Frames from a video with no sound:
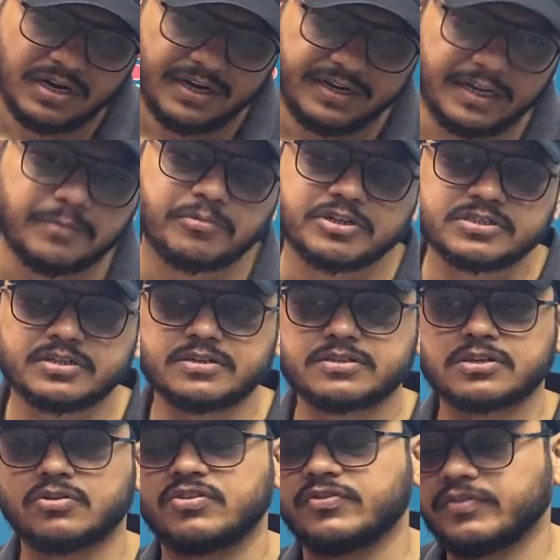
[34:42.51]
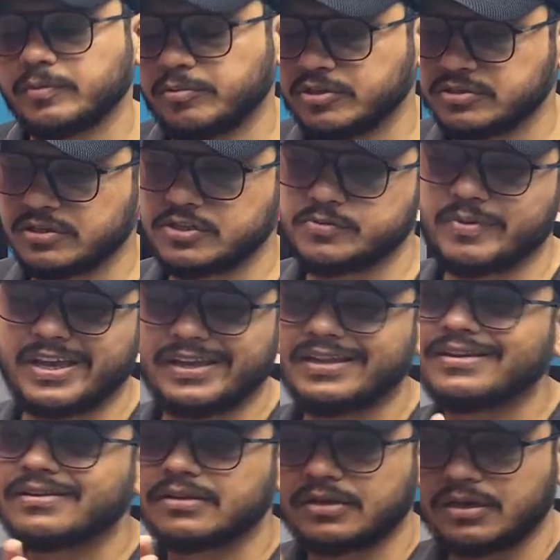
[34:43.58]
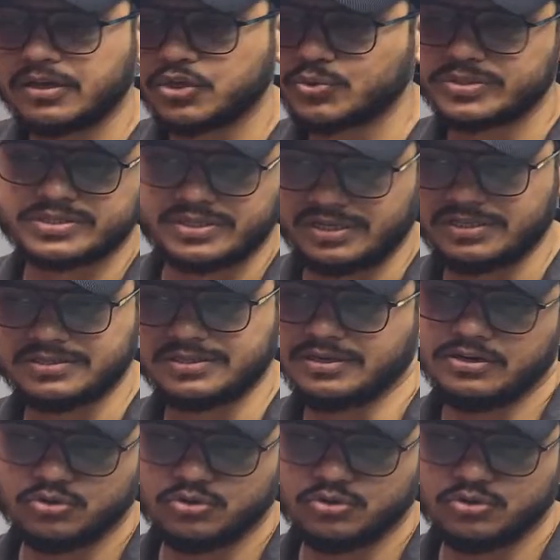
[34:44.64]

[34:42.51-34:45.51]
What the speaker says: 10% discount if the person is buying in US currency.